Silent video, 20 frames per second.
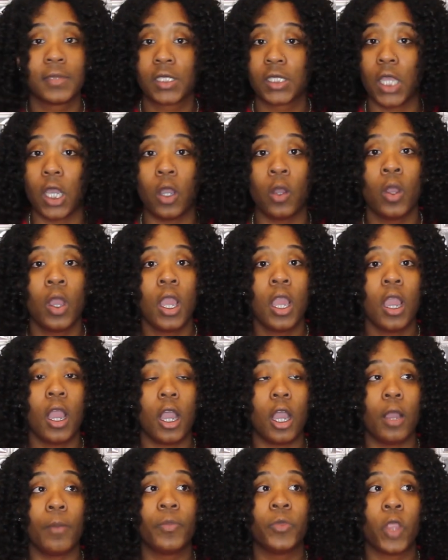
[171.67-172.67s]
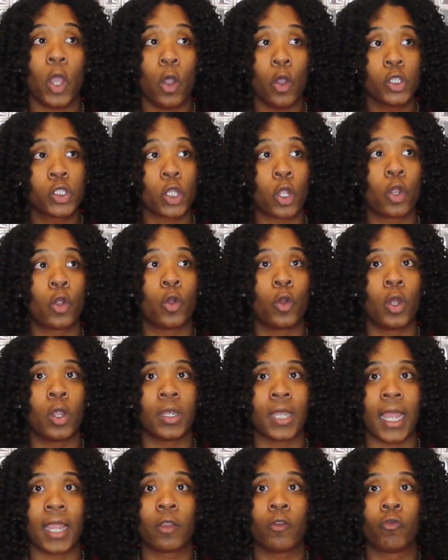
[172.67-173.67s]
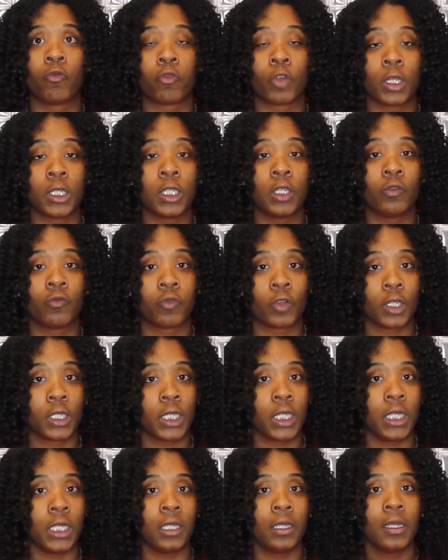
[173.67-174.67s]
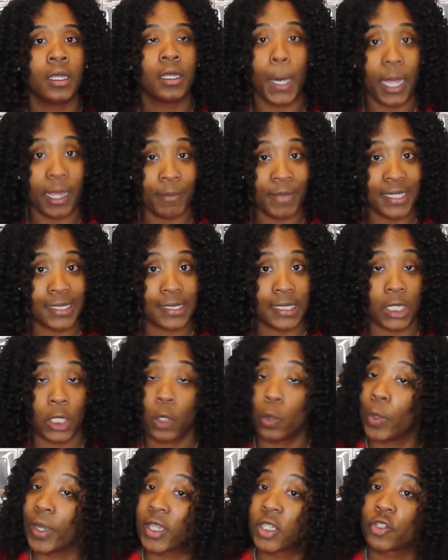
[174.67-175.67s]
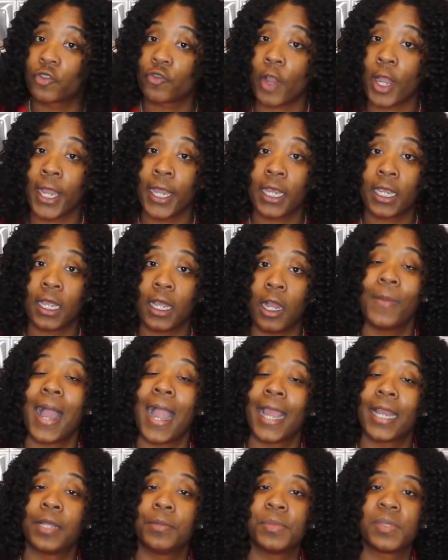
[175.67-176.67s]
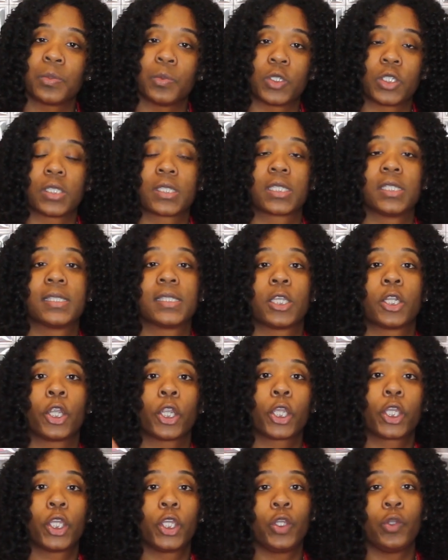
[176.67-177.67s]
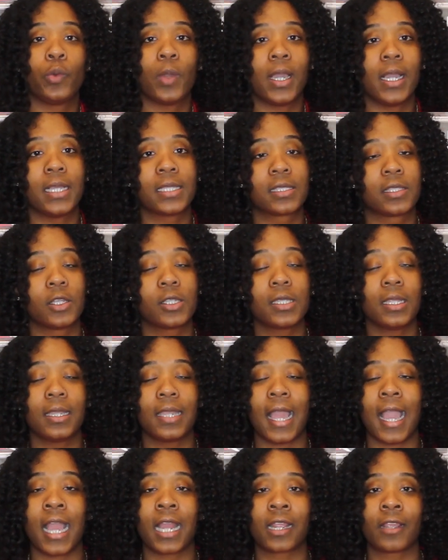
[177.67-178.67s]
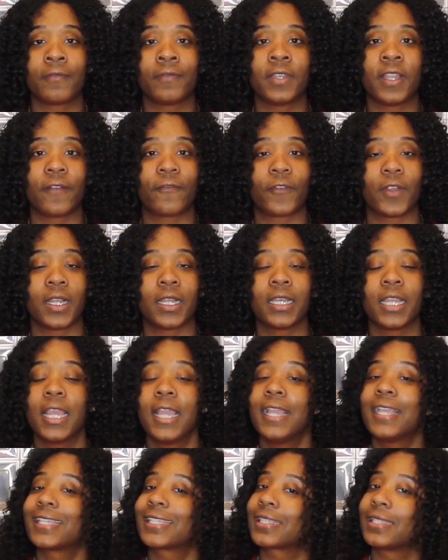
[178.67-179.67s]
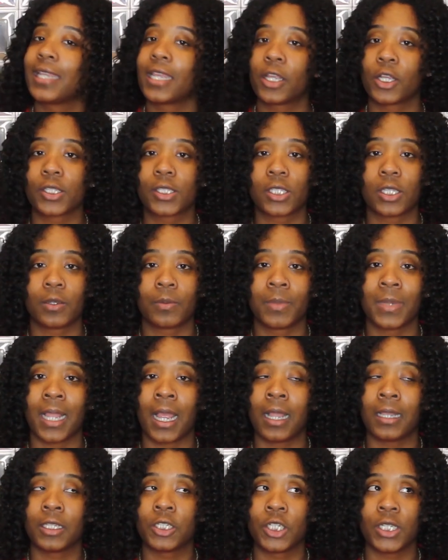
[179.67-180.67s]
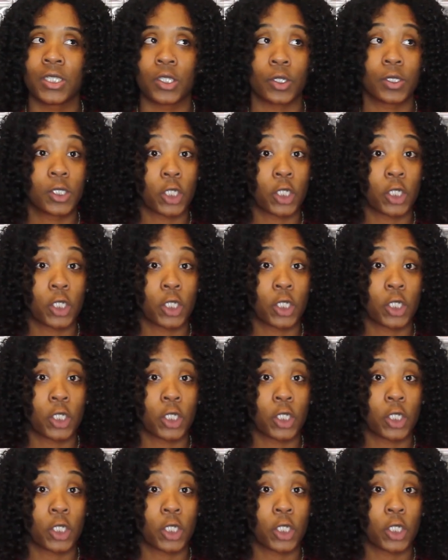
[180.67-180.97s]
So those are on like really limited quick strike items, which is considered QS. There's a lot of different sneaker terminologies or